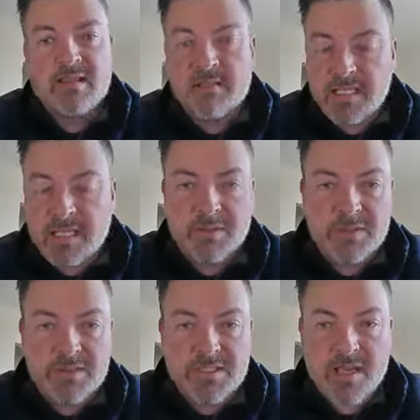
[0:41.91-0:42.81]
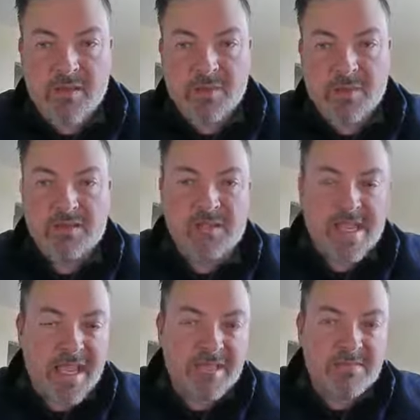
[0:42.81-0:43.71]
the heat builds up, and
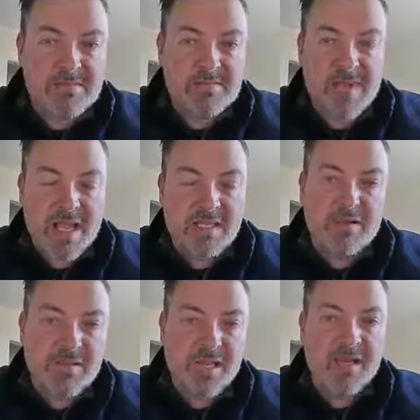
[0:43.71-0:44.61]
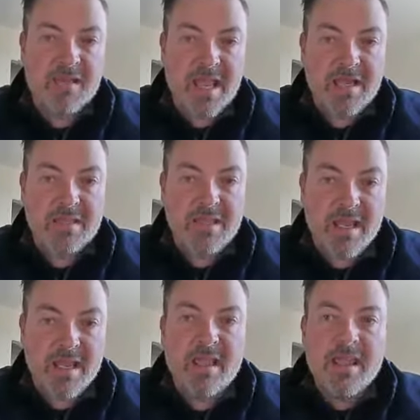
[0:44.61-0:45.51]
there's polyurethane that
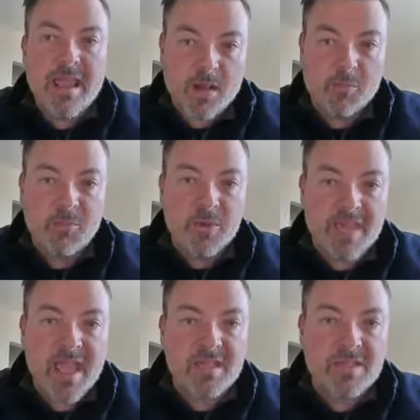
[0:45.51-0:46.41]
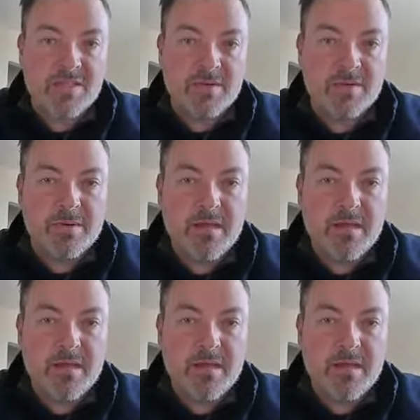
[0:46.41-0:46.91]
can help with that issue.